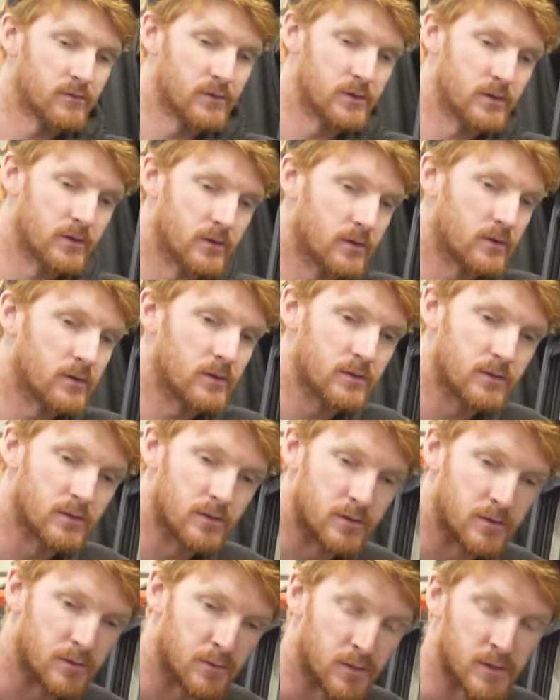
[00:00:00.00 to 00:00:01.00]
video
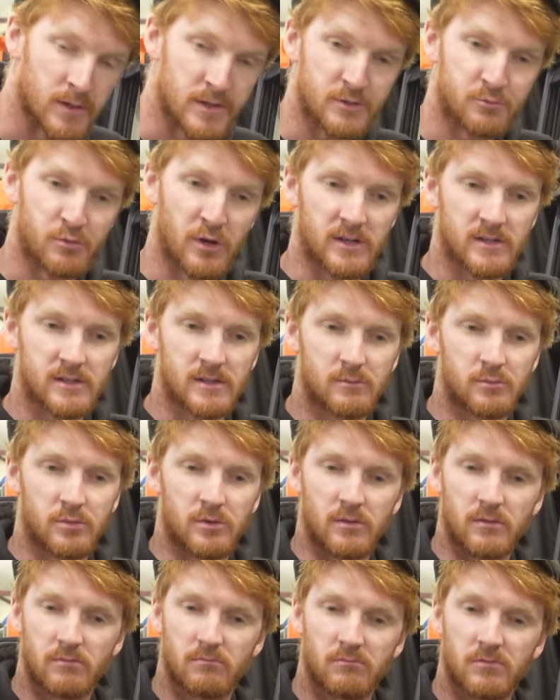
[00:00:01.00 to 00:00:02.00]
that you all expected,
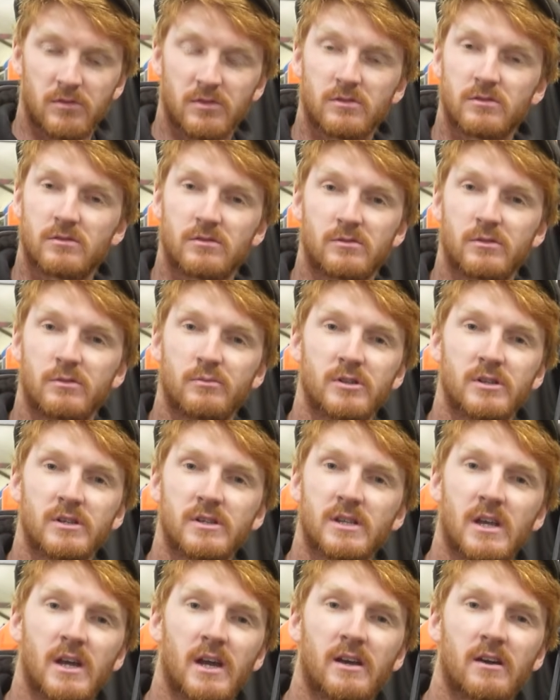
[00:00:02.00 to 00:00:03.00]
but the trouble
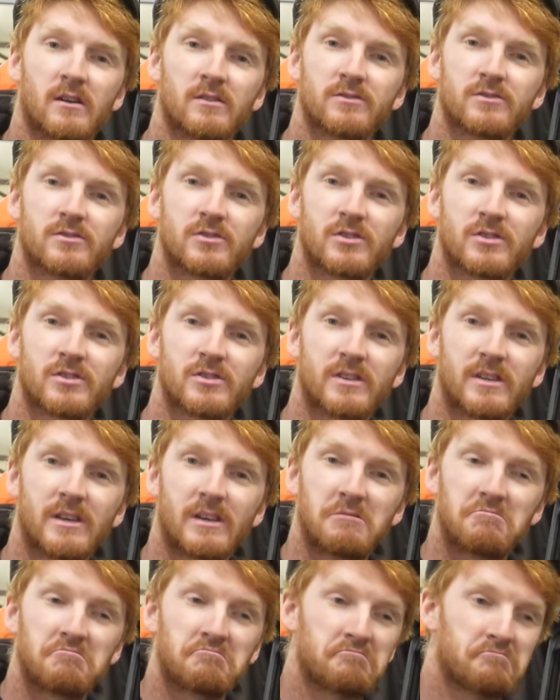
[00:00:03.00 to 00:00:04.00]
is aircon's just
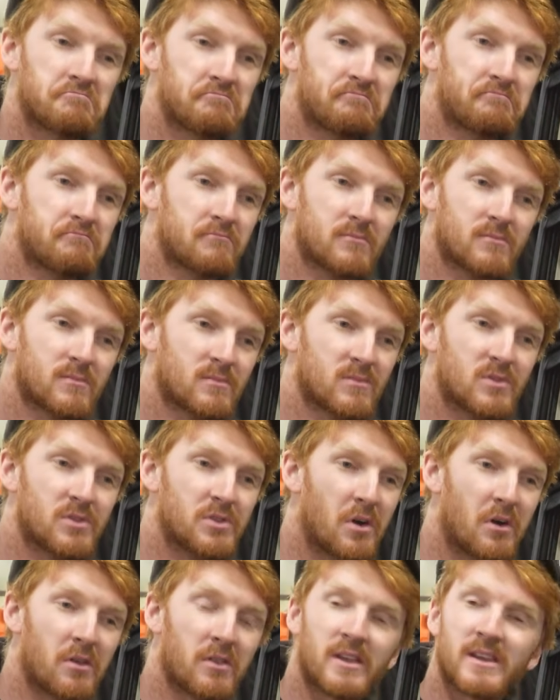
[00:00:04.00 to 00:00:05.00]

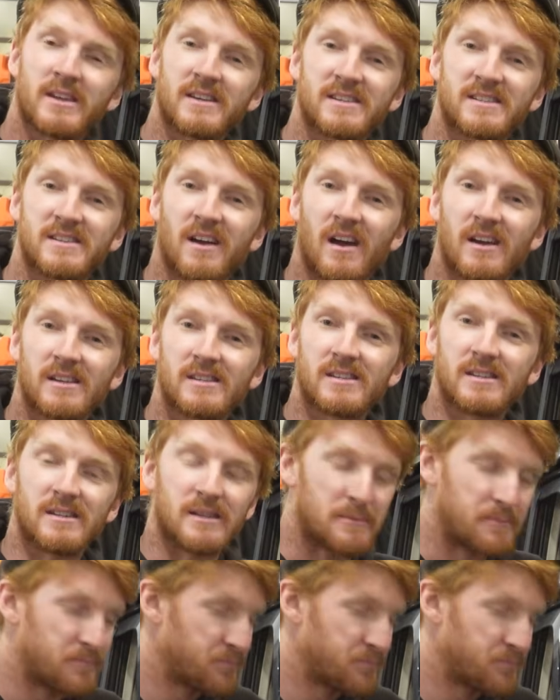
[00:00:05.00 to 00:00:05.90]
not that exciting.